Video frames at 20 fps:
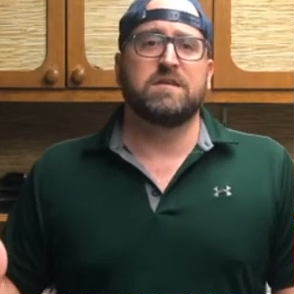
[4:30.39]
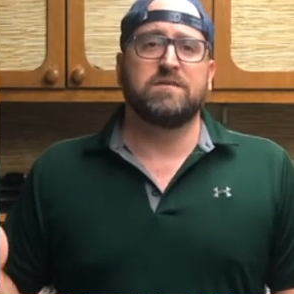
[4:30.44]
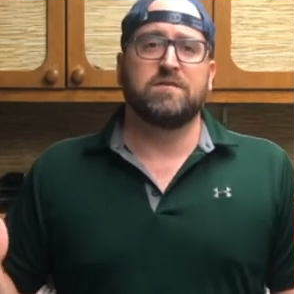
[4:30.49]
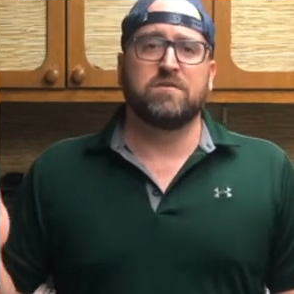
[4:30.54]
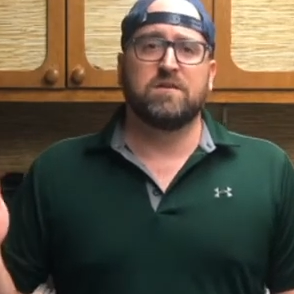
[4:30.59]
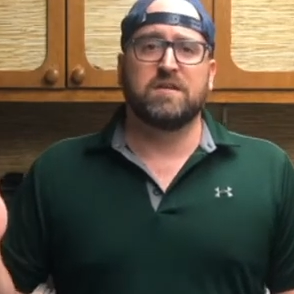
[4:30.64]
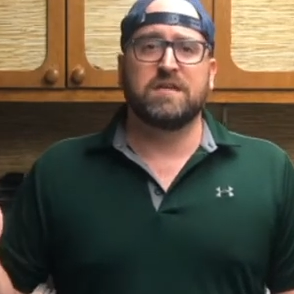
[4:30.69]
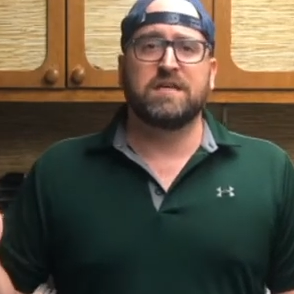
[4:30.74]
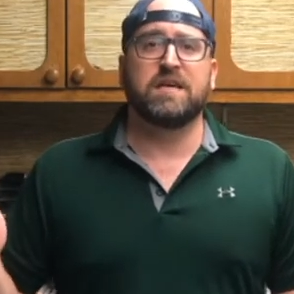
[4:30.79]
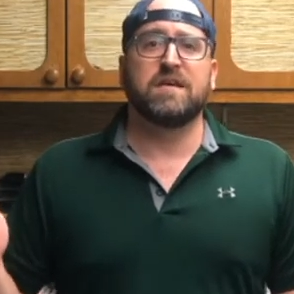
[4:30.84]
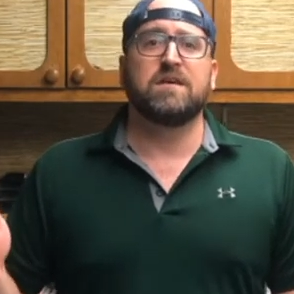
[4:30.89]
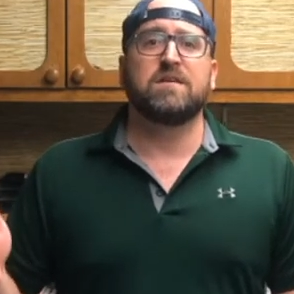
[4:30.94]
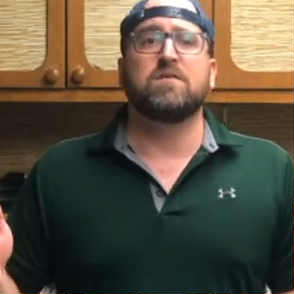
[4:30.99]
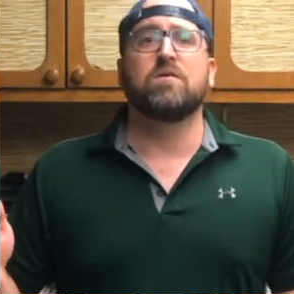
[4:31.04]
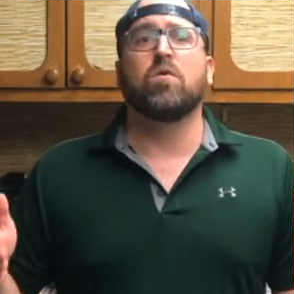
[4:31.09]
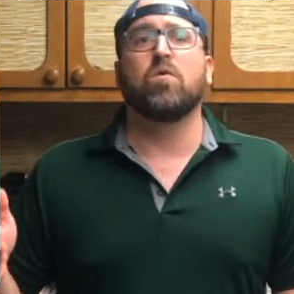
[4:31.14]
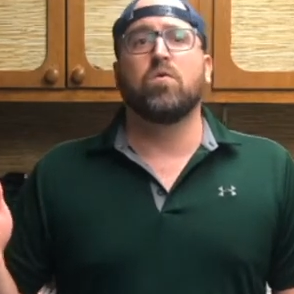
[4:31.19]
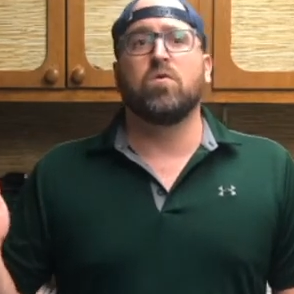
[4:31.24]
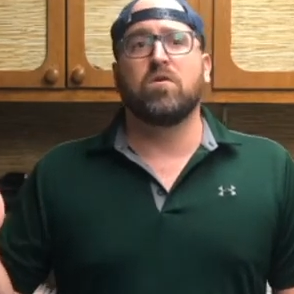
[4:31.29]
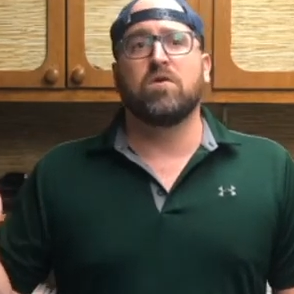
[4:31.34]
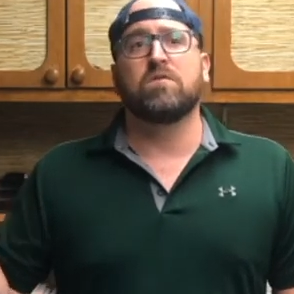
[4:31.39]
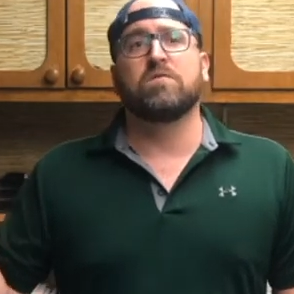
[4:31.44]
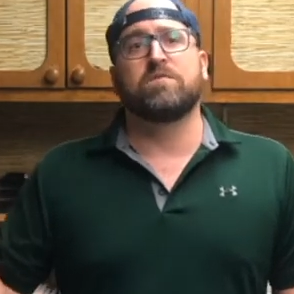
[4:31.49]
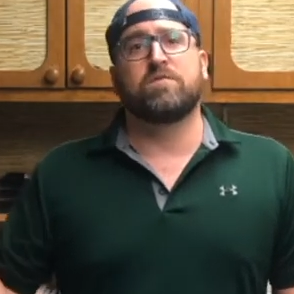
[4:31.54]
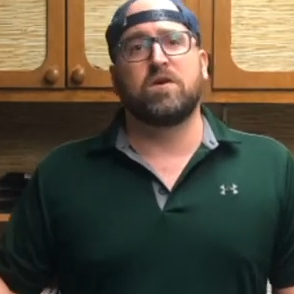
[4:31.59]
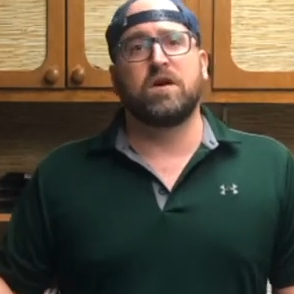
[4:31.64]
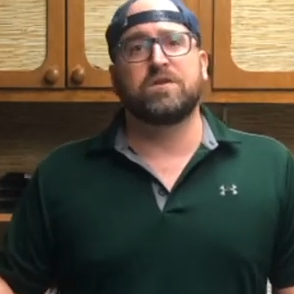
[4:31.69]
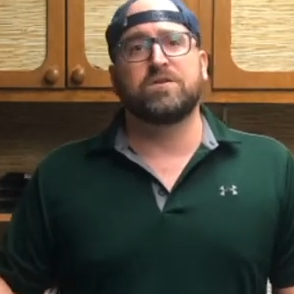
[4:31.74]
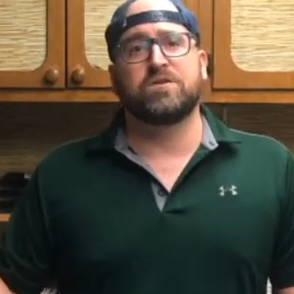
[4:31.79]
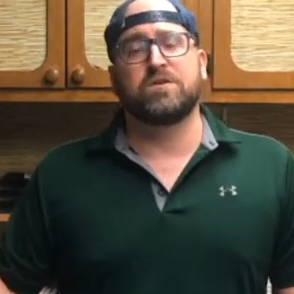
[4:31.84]
either again or
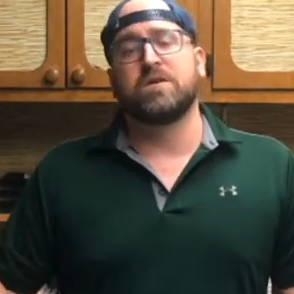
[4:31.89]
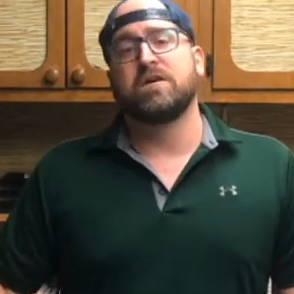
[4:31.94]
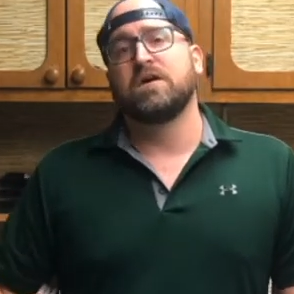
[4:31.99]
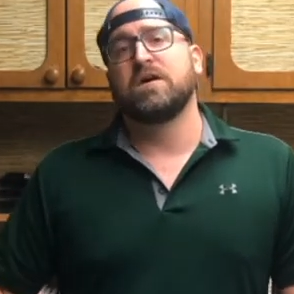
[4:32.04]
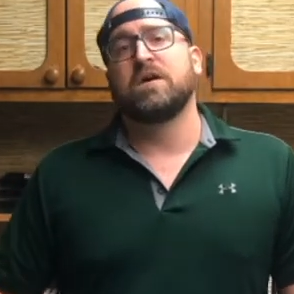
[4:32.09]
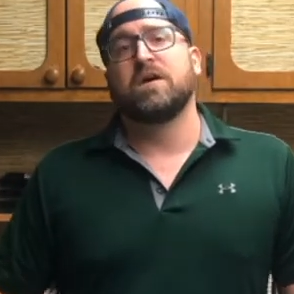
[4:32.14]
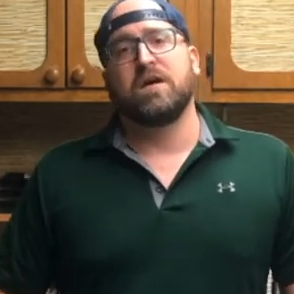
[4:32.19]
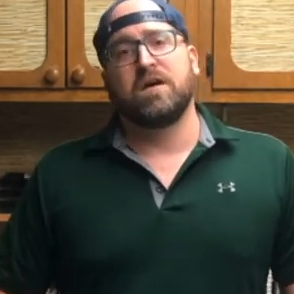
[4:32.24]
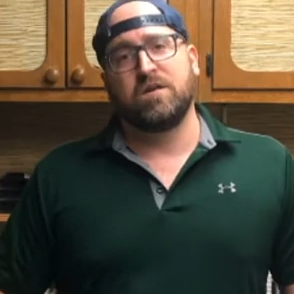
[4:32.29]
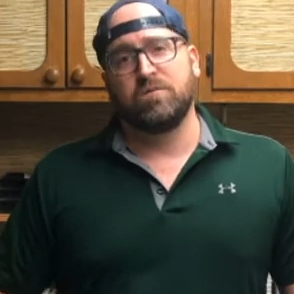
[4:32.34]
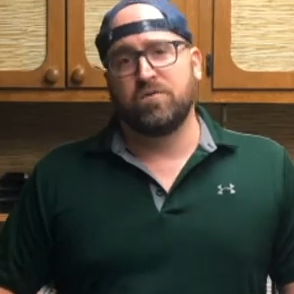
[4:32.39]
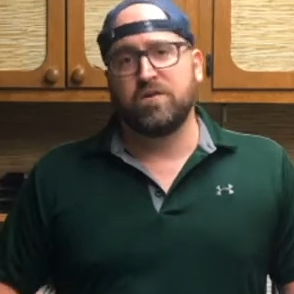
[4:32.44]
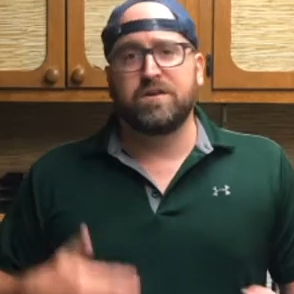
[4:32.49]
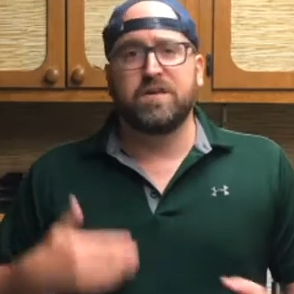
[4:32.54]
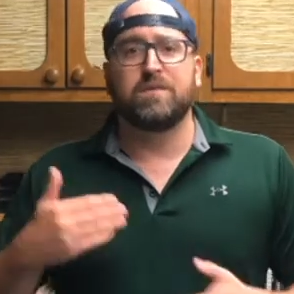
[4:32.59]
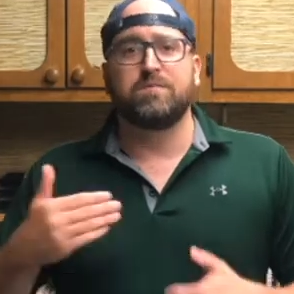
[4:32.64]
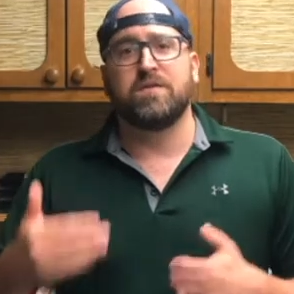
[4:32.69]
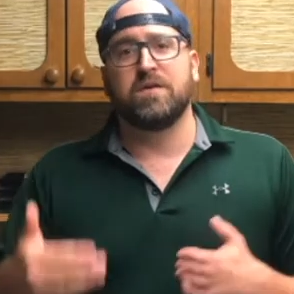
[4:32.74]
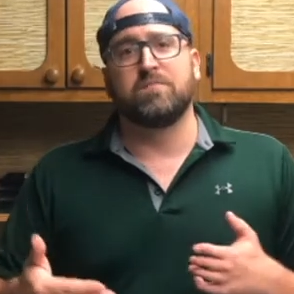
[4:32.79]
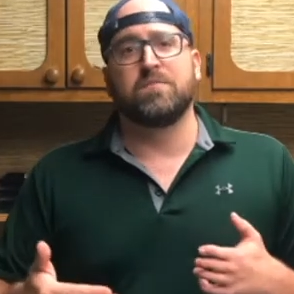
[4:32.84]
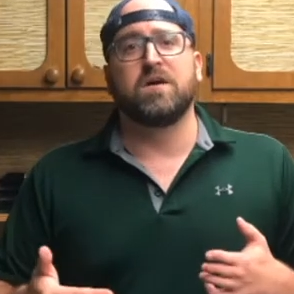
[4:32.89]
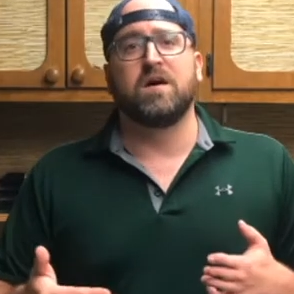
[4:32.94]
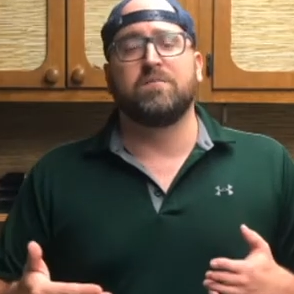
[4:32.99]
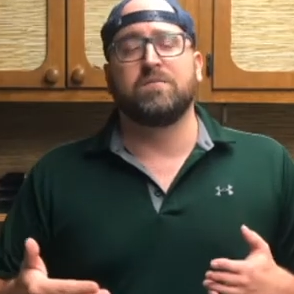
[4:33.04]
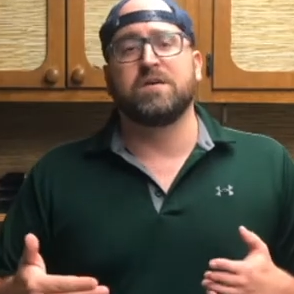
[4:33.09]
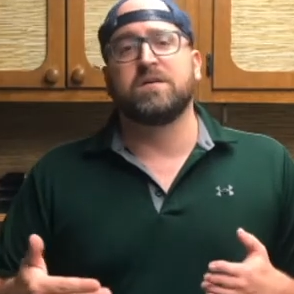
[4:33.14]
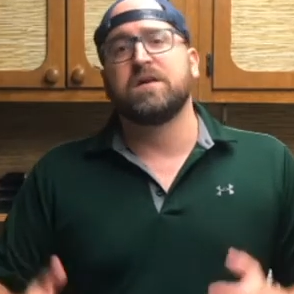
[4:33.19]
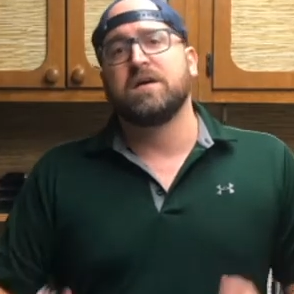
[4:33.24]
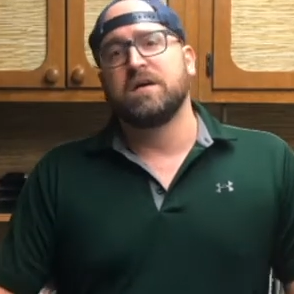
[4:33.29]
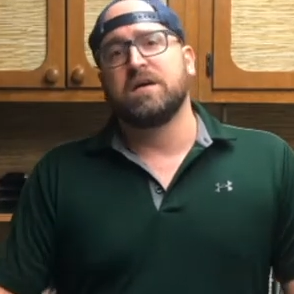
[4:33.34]
fresh, and you want to keep them coming.